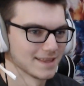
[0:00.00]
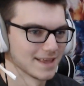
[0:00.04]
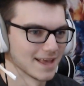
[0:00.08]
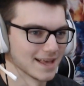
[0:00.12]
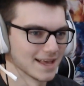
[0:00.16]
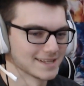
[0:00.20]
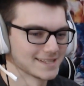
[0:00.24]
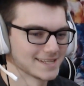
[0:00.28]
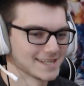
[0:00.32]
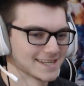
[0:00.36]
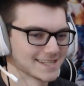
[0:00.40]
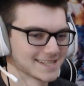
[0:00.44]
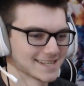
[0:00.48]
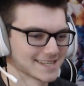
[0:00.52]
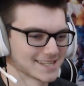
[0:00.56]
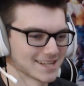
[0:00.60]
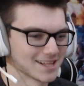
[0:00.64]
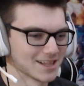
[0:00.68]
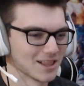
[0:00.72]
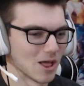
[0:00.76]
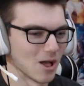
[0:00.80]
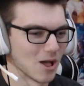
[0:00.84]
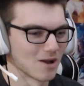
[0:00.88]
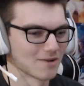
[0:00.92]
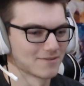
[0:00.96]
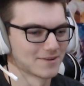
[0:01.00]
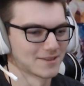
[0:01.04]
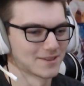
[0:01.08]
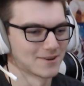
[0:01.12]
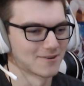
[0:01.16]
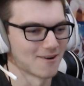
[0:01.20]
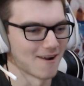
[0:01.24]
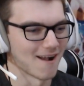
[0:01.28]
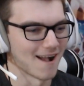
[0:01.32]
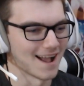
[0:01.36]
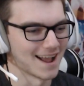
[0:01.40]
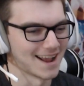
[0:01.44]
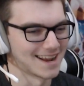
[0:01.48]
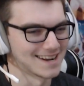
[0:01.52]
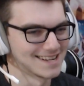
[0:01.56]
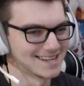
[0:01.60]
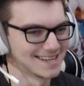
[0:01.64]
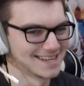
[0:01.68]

Eski is just along for the ride.